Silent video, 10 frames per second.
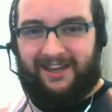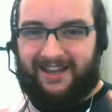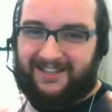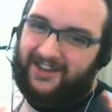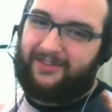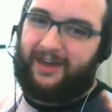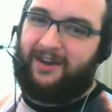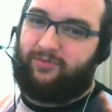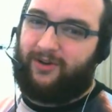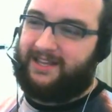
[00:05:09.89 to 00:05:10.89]
It's not that
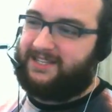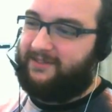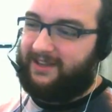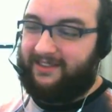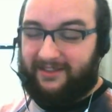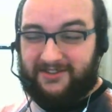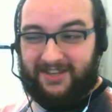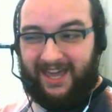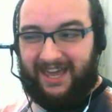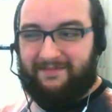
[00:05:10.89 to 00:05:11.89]
impressive in this
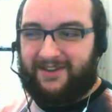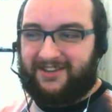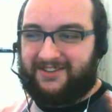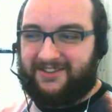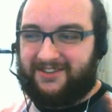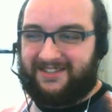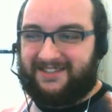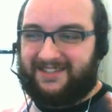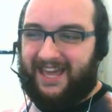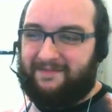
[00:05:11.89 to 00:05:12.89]
game because
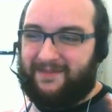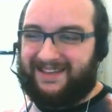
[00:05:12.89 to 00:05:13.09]
this game,